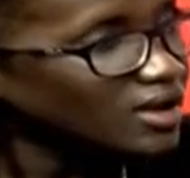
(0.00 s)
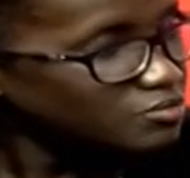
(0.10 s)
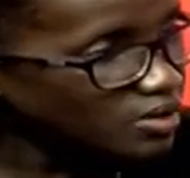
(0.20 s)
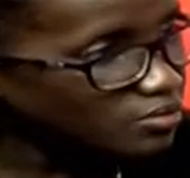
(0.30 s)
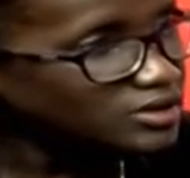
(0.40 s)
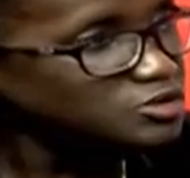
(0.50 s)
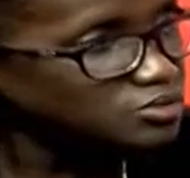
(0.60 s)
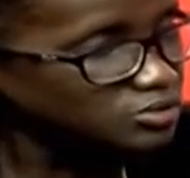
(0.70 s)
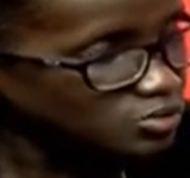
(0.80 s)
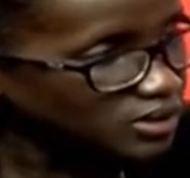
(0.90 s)
the right
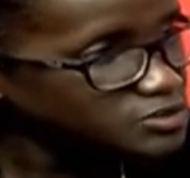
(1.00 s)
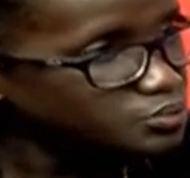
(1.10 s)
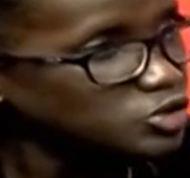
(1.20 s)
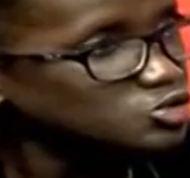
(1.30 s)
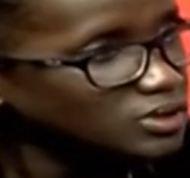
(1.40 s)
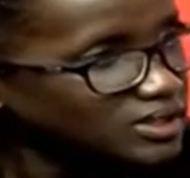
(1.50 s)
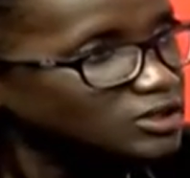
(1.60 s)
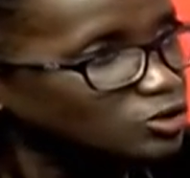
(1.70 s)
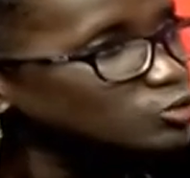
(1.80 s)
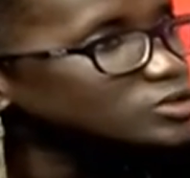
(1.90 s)
to expression
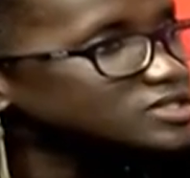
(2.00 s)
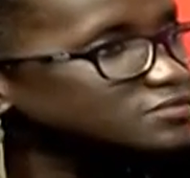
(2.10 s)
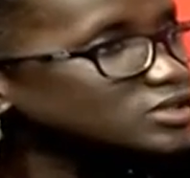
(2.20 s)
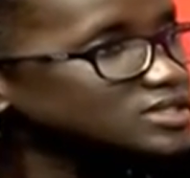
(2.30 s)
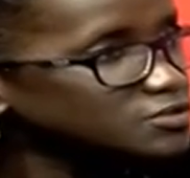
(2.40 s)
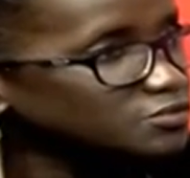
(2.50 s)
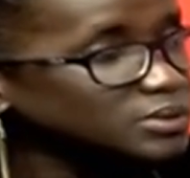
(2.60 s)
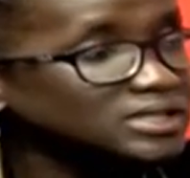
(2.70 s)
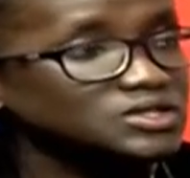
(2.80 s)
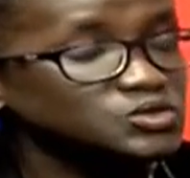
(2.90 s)
includes civil
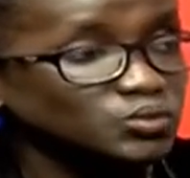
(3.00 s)
disobedience,